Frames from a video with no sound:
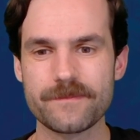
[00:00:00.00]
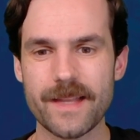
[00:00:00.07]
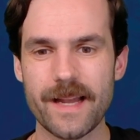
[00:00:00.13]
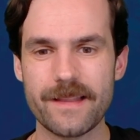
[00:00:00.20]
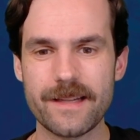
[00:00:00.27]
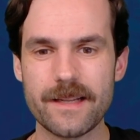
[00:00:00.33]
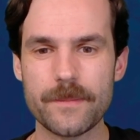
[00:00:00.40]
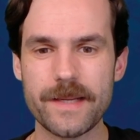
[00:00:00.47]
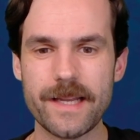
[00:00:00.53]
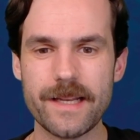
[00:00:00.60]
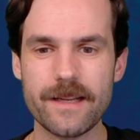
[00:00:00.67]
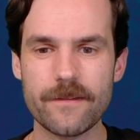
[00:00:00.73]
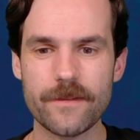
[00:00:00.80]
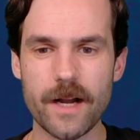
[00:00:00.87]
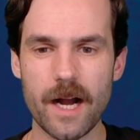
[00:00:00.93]
And then at the
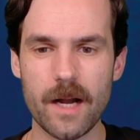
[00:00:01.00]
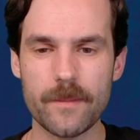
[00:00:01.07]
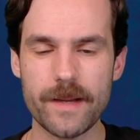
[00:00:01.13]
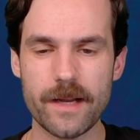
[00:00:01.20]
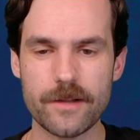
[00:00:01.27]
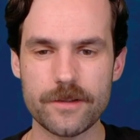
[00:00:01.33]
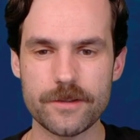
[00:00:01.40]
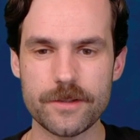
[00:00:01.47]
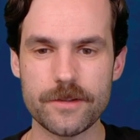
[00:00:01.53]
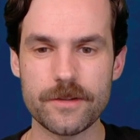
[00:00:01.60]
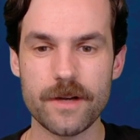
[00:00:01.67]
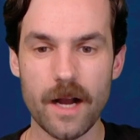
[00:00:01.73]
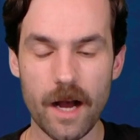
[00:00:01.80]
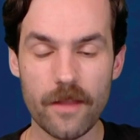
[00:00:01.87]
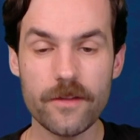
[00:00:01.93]
beginning of combat on your
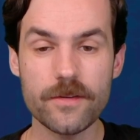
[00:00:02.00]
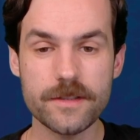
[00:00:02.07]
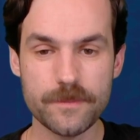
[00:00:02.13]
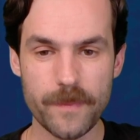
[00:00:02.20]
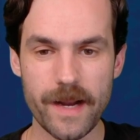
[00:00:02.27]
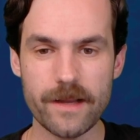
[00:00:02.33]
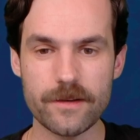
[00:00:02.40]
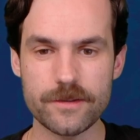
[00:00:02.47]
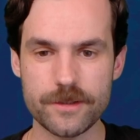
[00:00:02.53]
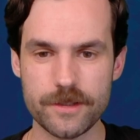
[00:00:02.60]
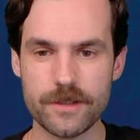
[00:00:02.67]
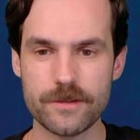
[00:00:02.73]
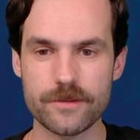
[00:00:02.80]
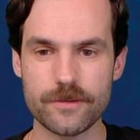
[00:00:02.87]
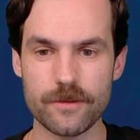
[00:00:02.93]
turn, other spiders you
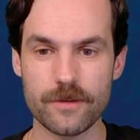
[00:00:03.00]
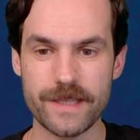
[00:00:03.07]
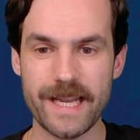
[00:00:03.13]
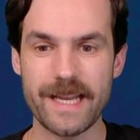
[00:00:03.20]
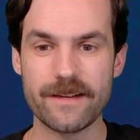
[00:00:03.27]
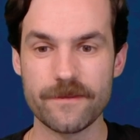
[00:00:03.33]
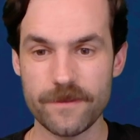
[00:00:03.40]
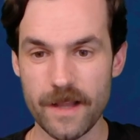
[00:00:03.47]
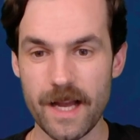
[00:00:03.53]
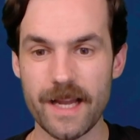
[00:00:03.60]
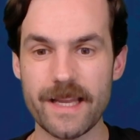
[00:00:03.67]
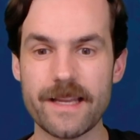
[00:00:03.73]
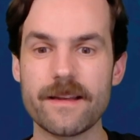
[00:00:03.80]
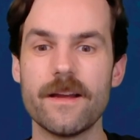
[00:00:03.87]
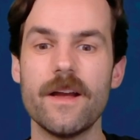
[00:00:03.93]
control gain
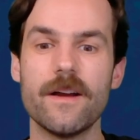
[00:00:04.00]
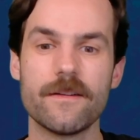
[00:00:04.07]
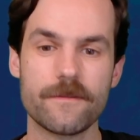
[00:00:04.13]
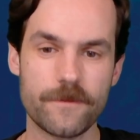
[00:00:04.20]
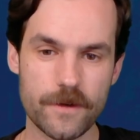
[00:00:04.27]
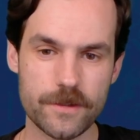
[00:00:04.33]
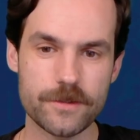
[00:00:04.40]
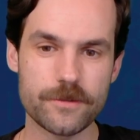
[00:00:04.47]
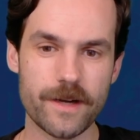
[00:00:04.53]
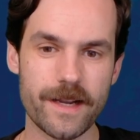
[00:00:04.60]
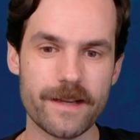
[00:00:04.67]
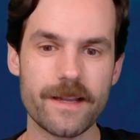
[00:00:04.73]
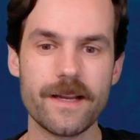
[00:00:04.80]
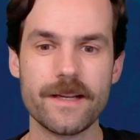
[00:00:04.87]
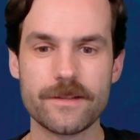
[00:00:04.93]
flying, first
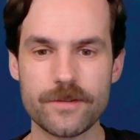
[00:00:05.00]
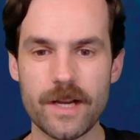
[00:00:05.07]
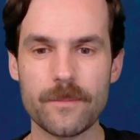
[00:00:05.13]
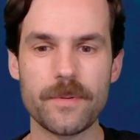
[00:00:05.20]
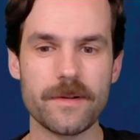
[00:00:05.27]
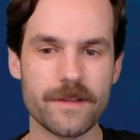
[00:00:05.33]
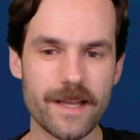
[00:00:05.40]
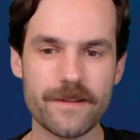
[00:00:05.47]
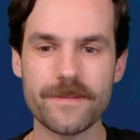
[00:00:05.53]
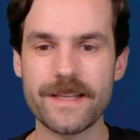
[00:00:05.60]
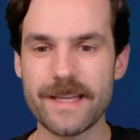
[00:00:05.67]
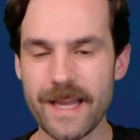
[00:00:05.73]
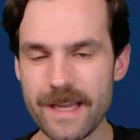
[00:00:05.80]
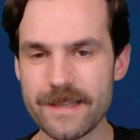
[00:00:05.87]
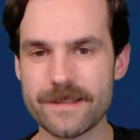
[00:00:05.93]
strike, trample,
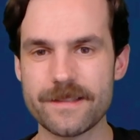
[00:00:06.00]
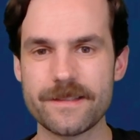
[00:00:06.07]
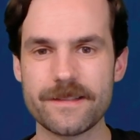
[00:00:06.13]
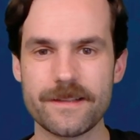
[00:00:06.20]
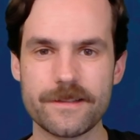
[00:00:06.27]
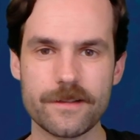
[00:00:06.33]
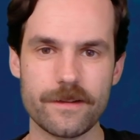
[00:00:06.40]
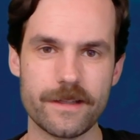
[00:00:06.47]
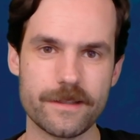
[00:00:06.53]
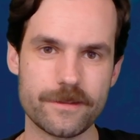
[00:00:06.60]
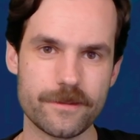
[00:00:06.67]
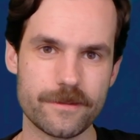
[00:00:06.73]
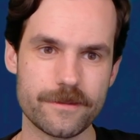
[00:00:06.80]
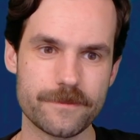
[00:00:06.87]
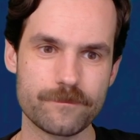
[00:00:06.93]
lifelink, haste until end of
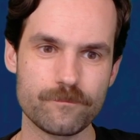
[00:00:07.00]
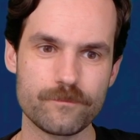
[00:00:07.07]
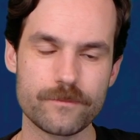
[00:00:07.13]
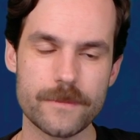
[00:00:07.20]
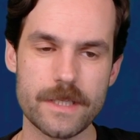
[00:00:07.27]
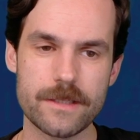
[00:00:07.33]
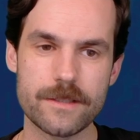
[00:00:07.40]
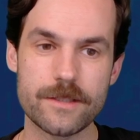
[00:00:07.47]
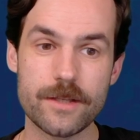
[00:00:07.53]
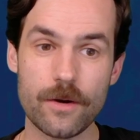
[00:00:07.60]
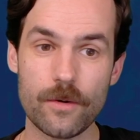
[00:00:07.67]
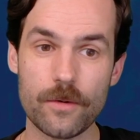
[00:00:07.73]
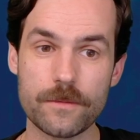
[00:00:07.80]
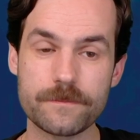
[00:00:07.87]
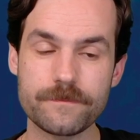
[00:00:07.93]
turn.
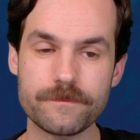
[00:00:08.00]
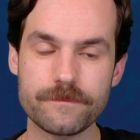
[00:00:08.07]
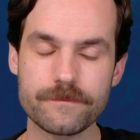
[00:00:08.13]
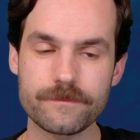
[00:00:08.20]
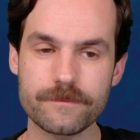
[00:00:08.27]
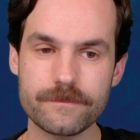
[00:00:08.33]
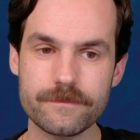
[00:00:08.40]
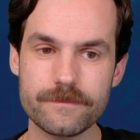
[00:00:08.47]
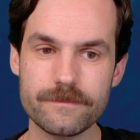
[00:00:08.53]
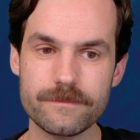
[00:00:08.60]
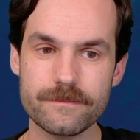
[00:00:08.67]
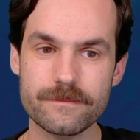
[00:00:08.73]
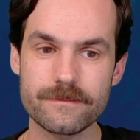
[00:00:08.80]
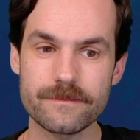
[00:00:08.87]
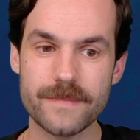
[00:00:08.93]
So
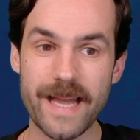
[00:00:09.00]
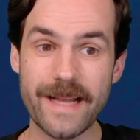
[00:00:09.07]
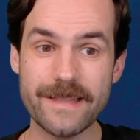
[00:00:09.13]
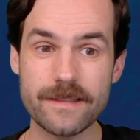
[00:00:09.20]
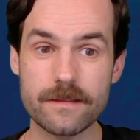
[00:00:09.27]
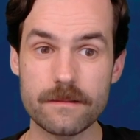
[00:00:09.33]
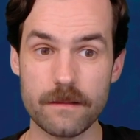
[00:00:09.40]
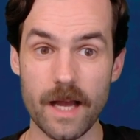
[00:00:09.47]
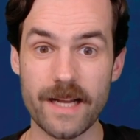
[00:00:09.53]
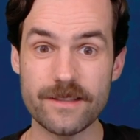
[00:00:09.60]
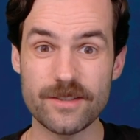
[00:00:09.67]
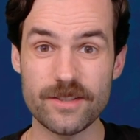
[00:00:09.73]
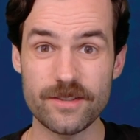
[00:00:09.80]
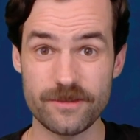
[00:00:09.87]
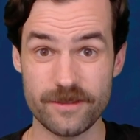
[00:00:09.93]
That's
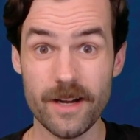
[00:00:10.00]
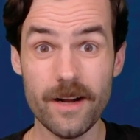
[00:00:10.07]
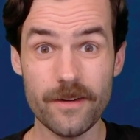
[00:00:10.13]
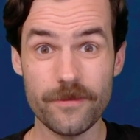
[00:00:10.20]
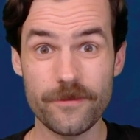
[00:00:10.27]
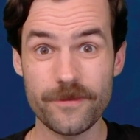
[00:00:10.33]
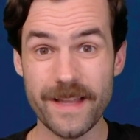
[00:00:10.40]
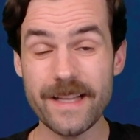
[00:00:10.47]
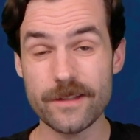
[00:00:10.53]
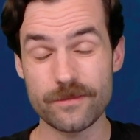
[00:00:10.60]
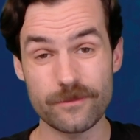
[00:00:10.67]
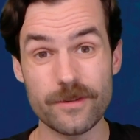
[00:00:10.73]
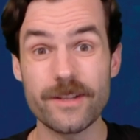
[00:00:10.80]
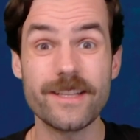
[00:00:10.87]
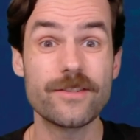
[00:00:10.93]
lots of stuff. That's
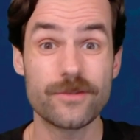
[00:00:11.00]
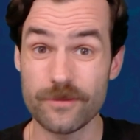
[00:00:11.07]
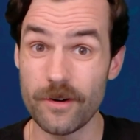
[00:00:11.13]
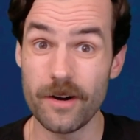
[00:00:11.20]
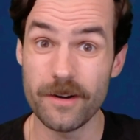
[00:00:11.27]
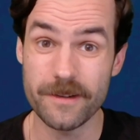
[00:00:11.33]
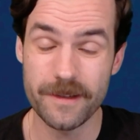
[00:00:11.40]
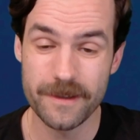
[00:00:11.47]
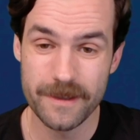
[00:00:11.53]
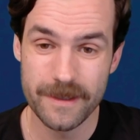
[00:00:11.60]
really strong.